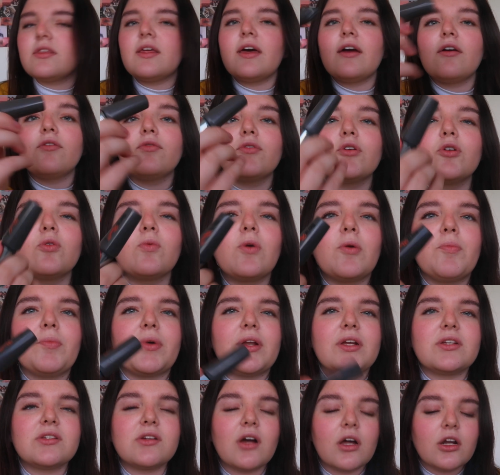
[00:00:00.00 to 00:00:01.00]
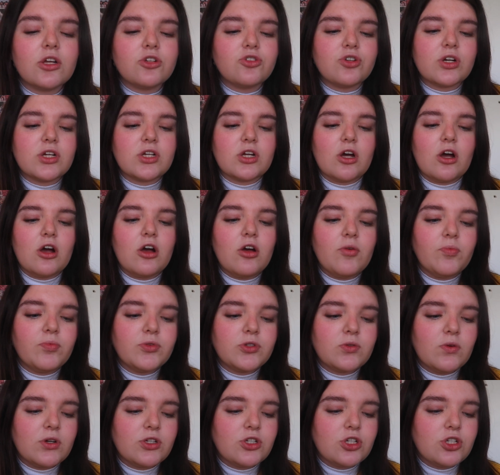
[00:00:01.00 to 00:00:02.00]
They're Real one, but it's kind of dried
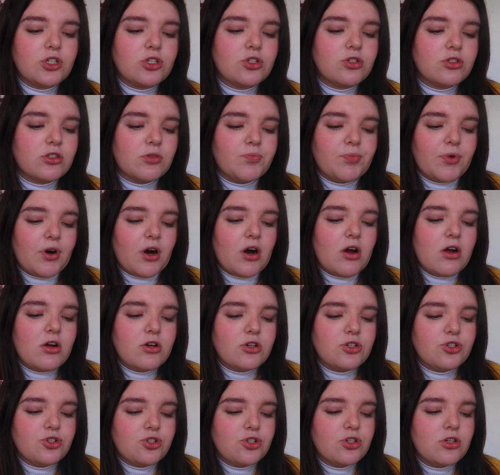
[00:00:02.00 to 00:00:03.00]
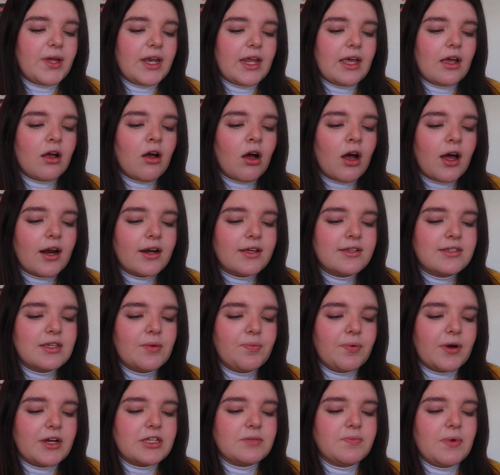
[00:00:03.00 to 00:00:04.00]
up, so I just use the brush. But it kind of
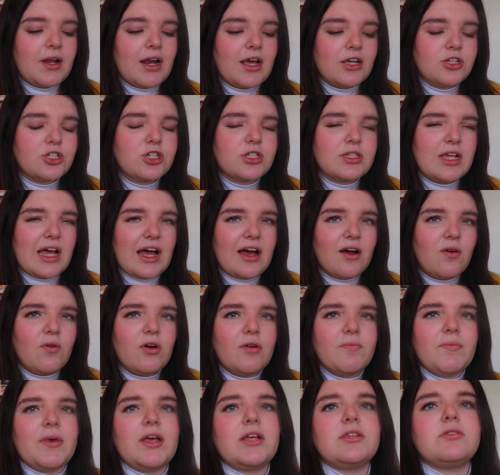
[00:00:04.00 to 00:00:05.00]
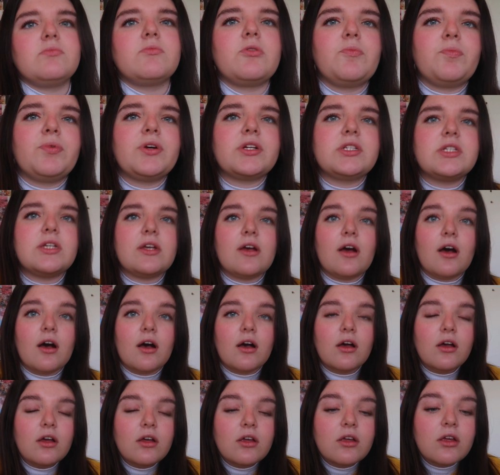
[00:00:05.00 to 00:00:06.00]
separates my lashes out and makes them look
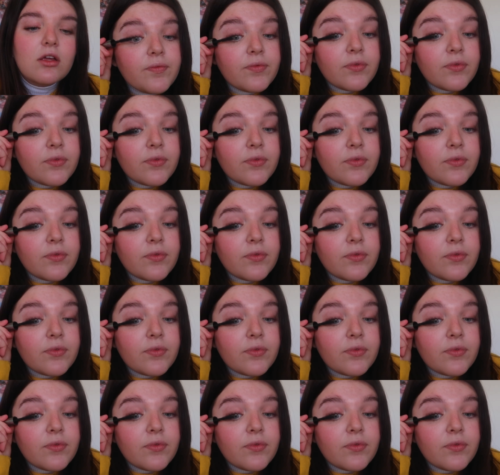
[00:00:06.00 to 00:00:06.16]
prettier.